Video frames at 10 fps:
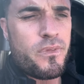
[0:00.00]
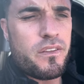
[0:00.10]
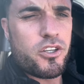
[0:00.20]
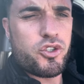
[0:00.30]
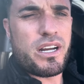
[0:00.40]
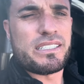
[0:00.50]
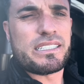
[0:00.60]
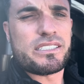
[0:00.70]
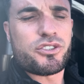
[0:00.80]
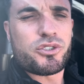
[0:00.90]
The
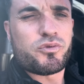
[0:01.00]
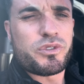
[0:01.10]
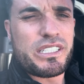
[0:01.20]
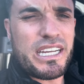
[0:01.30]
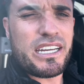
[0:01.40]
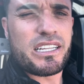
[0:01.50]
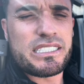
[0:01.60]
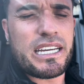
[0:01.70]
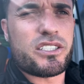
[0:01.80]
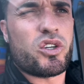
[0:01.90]
transits are just ridiculous
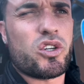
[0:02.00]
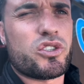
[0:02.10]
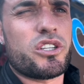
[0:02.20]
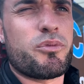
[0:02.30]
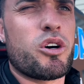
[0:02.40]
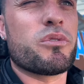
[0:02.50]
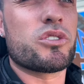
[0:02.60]
extortion at the moment,